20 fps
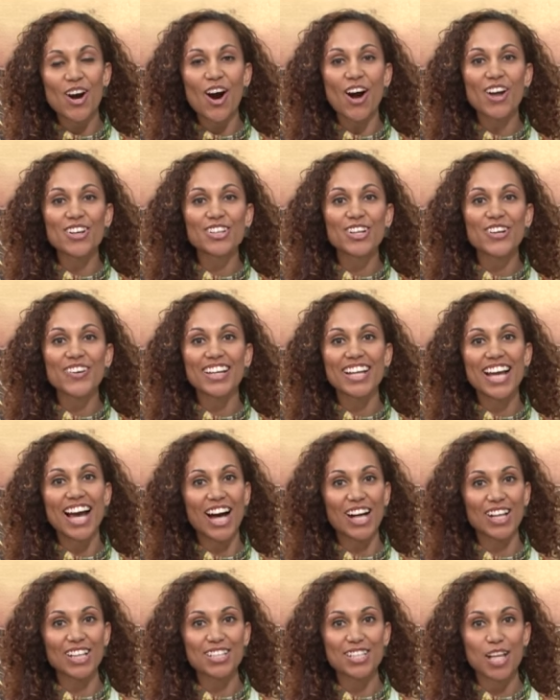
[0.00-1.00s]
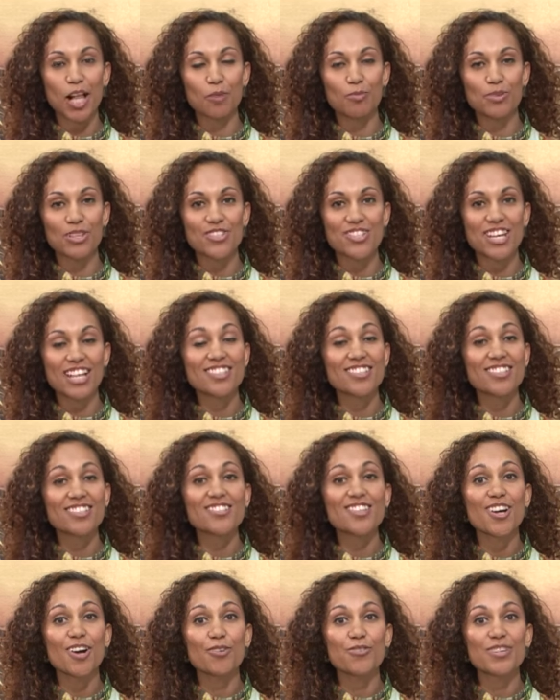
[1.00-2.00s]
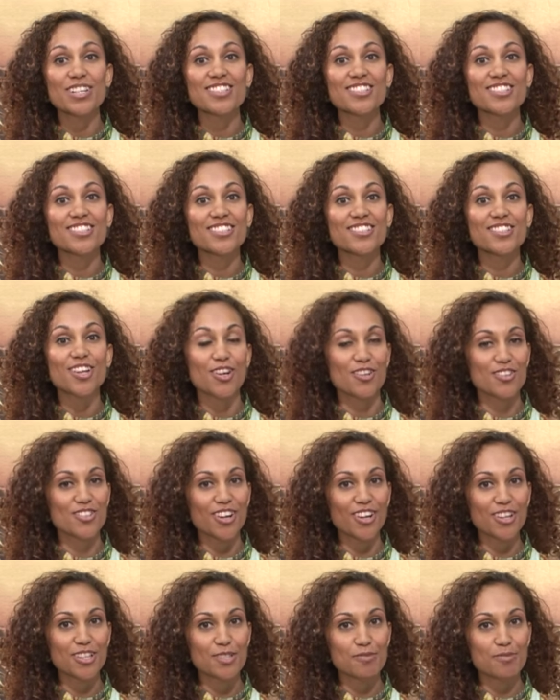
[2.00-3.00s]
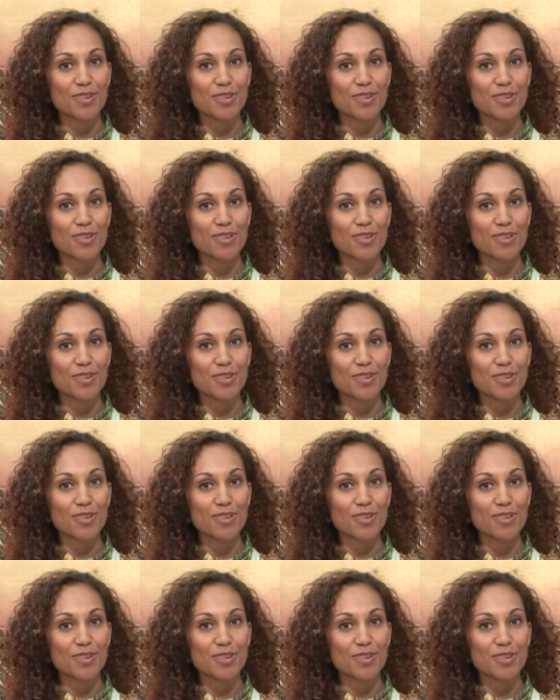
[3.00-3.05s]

Ongoing health, I'll be chatting to our resident Dr.